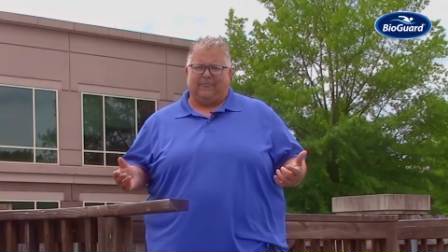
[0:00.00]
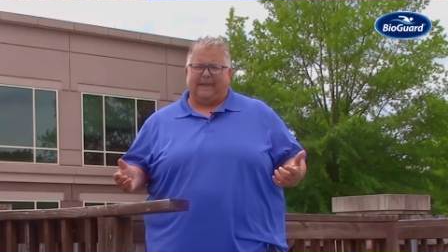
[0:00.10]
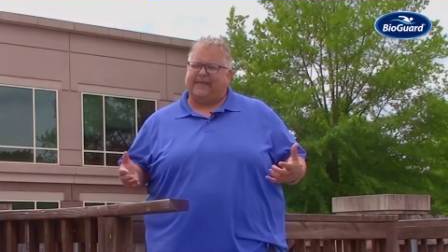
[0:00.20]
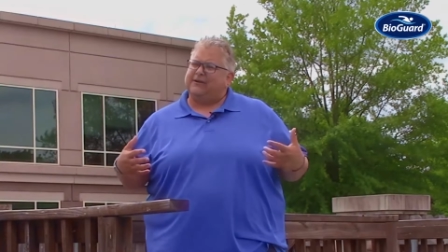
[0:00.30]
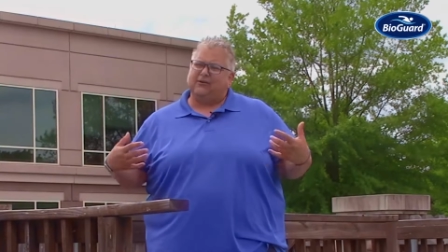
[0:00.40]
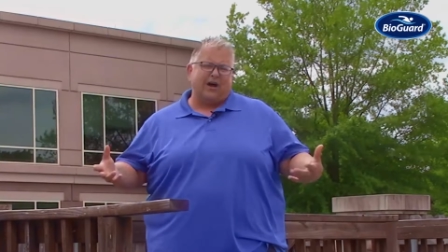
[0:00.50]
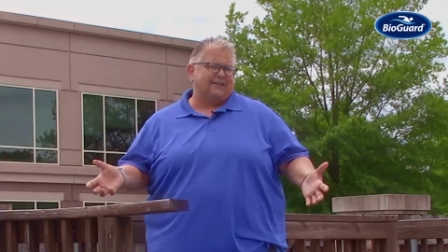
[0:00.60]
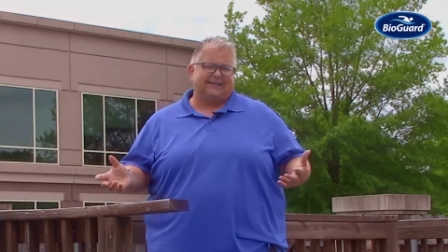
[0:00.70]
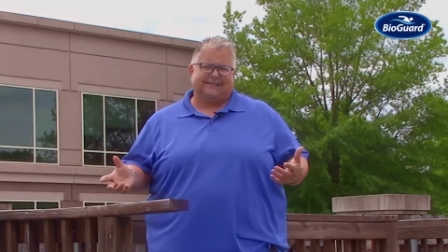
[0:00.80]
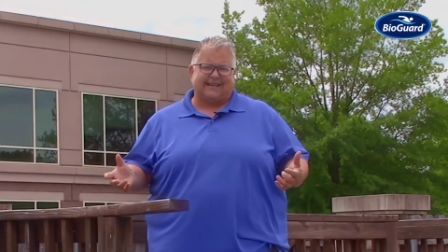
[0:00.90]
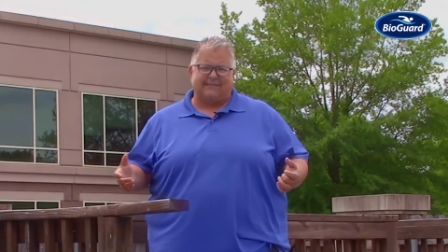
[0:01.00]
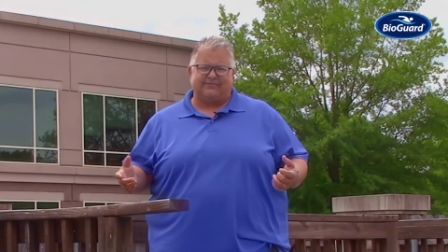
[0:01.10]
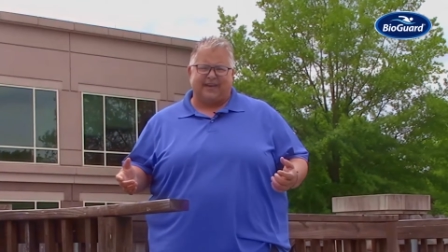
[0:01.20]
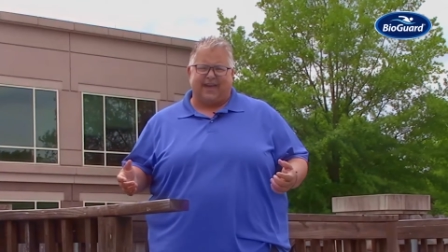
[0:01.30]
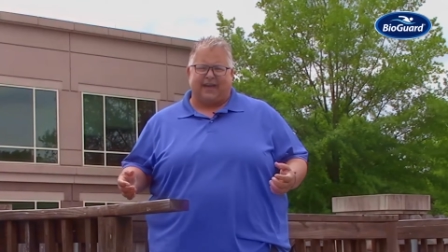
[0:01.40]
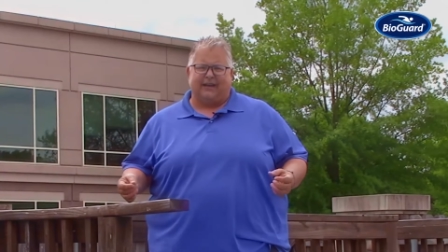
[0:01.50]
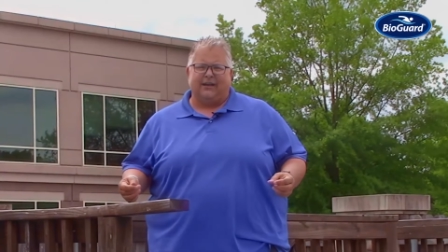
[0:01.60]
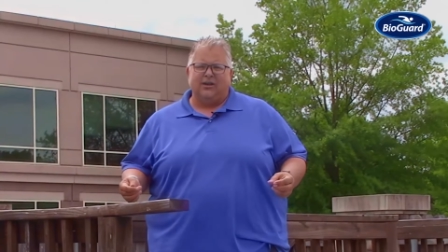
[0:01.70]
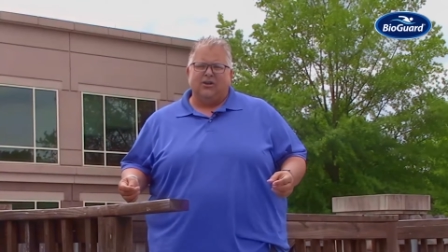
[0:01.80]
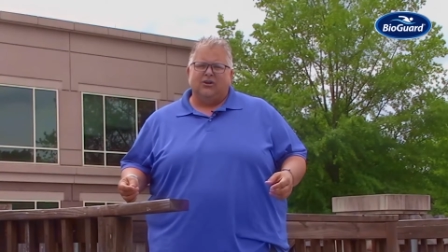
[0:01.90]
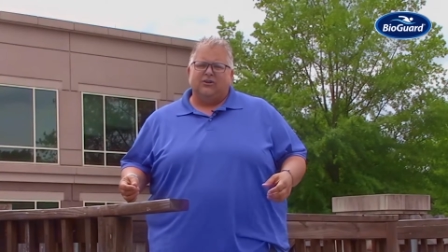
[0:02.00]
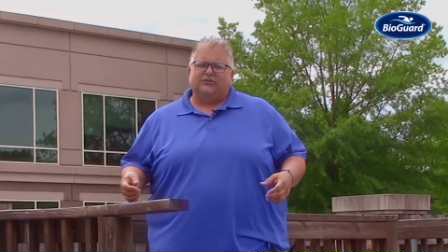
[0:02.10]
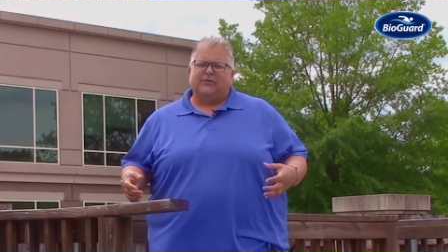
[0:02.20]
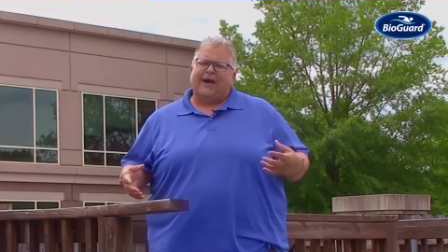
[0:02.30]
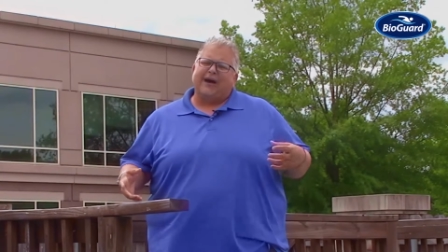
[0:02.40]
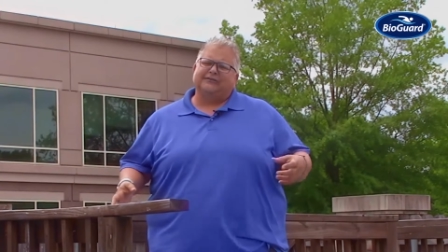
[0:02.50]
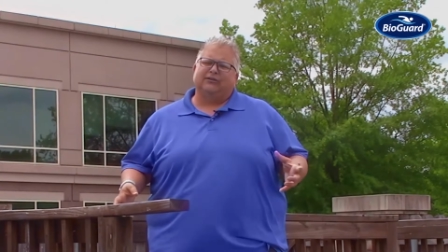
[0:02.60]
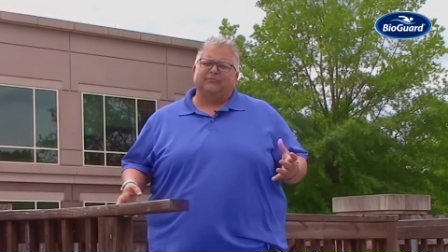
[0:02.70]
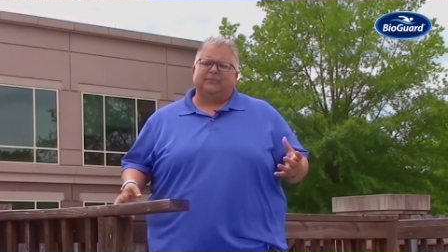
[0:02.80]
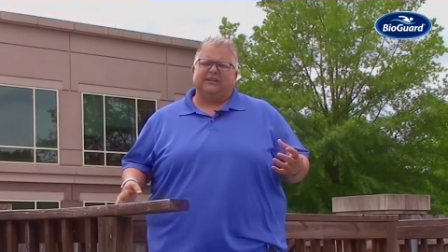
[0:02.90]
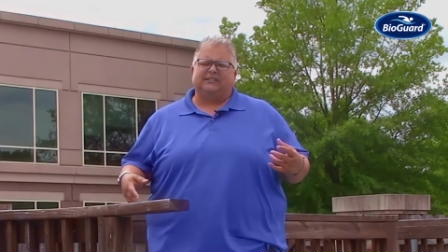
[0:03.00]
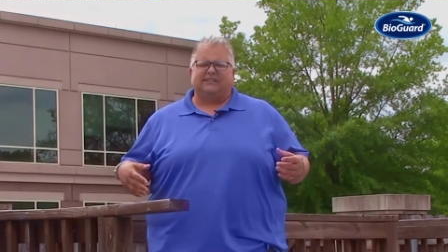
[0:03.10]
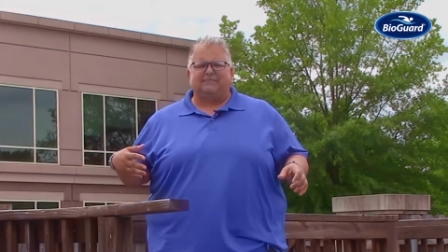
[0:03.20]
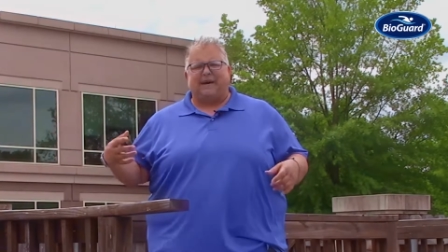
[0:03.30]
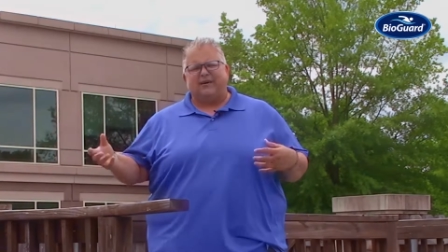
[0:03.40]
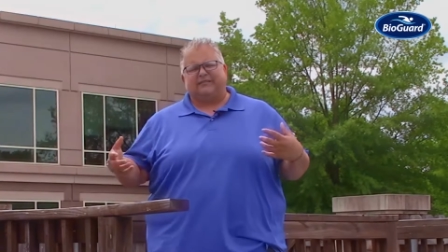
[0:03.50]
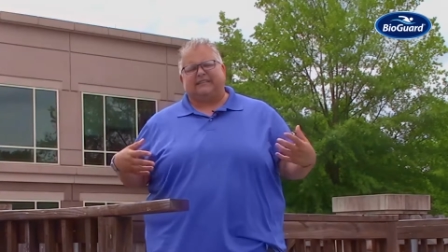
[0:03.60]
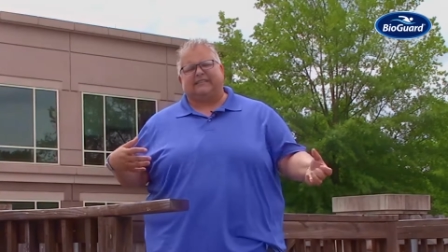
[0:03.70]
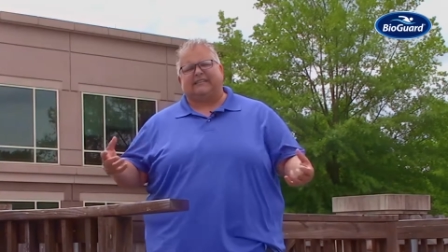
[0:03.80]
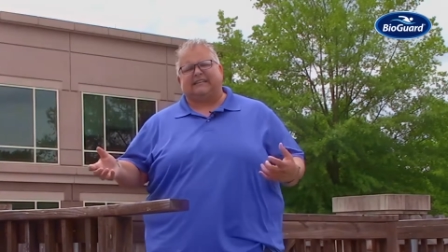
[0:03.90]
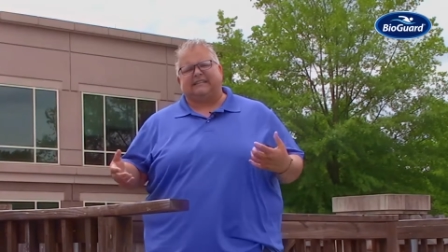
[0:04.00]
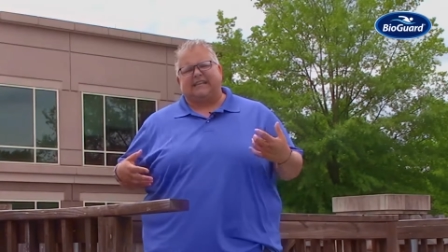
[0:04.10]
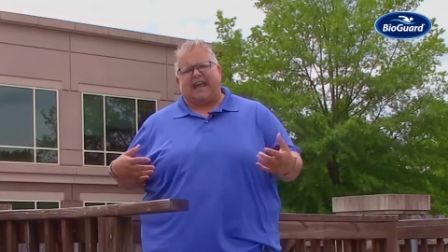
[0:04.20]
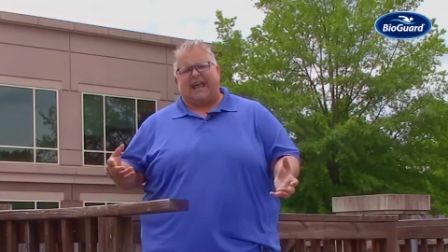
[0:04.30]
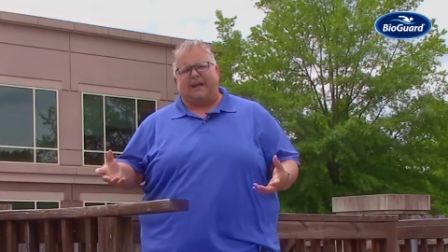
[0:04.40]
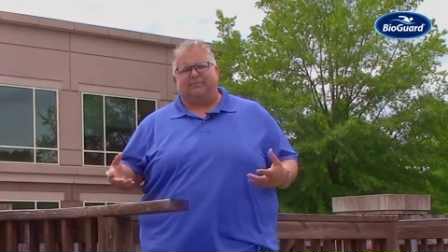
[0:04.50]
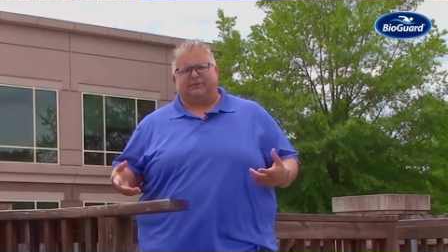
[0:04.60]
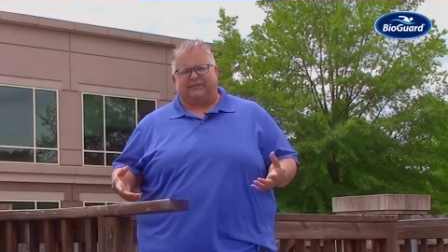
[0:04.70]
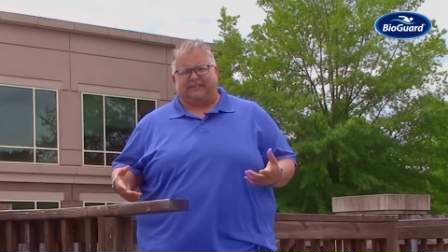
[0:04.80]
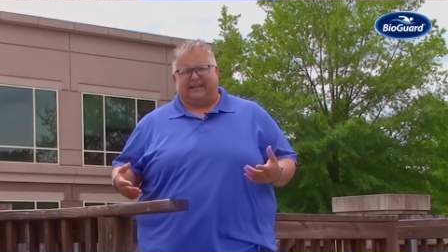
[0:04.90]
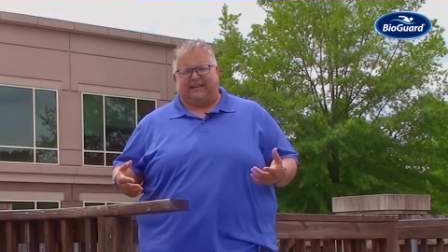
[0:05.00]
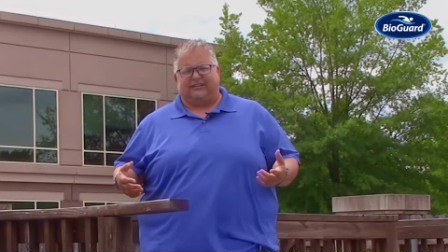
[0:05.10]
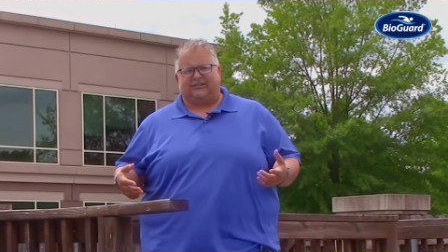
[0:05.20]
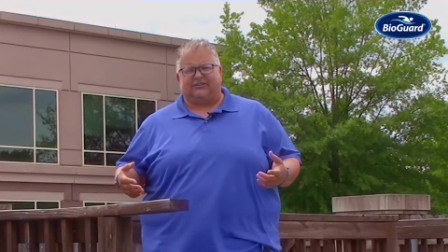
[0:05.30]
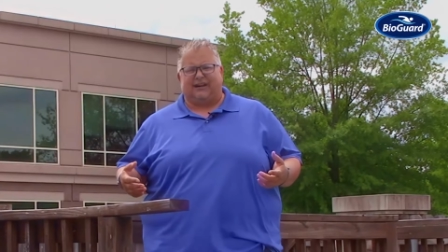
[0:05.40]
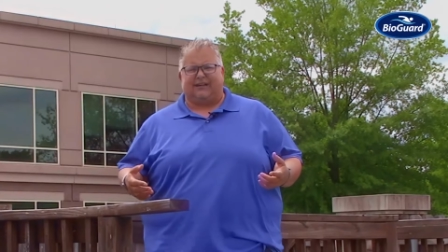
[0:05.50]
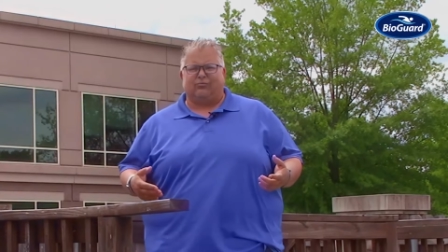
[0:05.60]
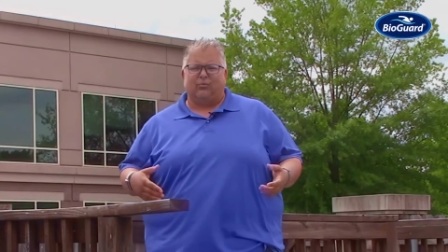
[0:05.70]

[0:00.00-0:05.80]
and they're not the same thing. So household bleach is about 6 to 8% in strength,